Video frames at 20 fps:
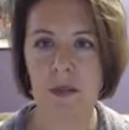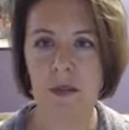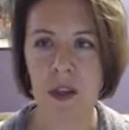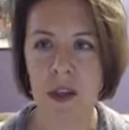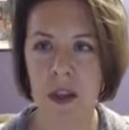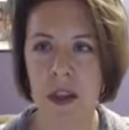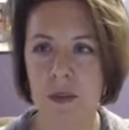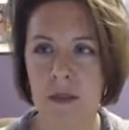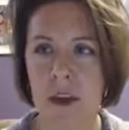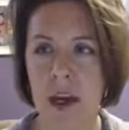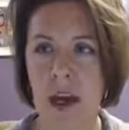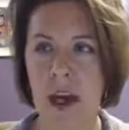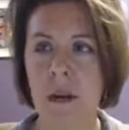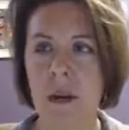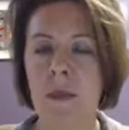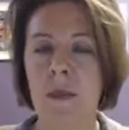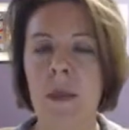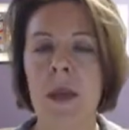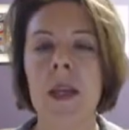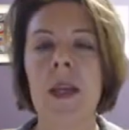First of all,
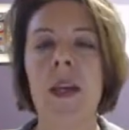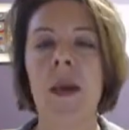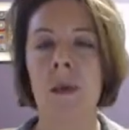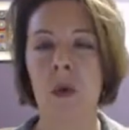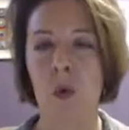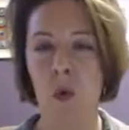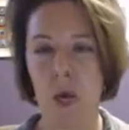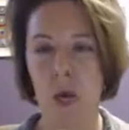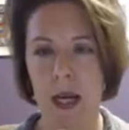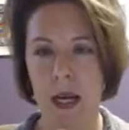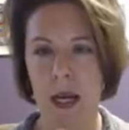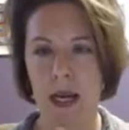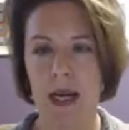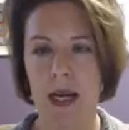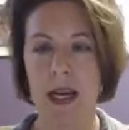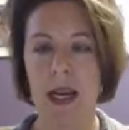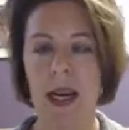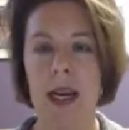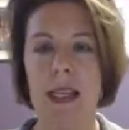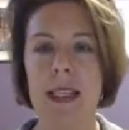number one,
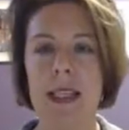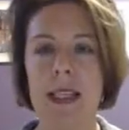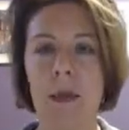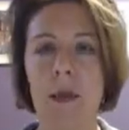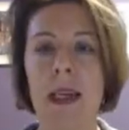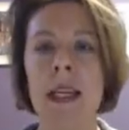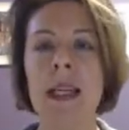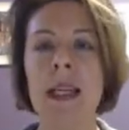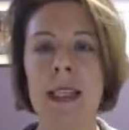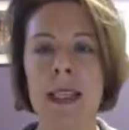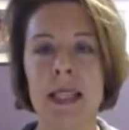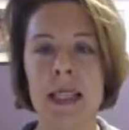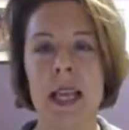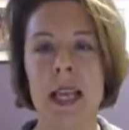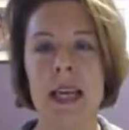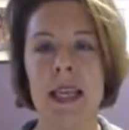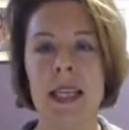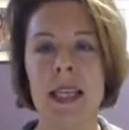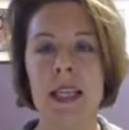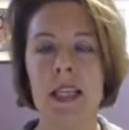some
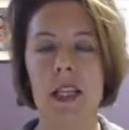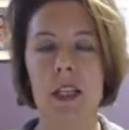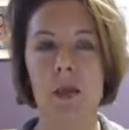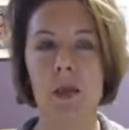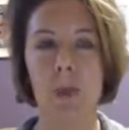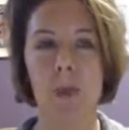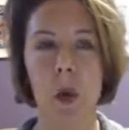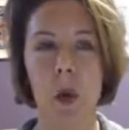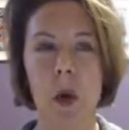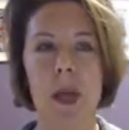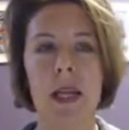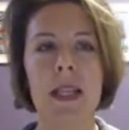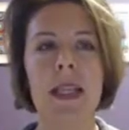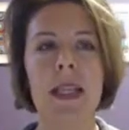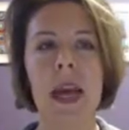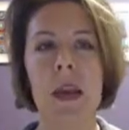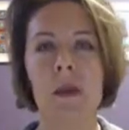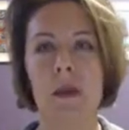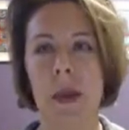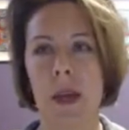insight into boys
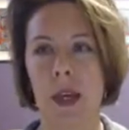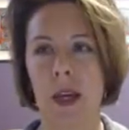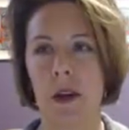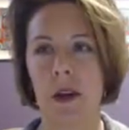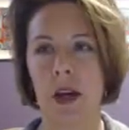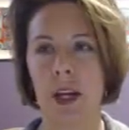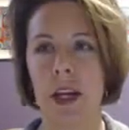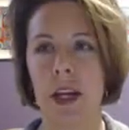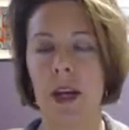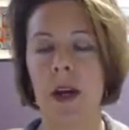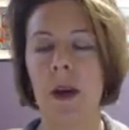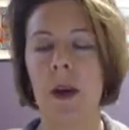and bickering.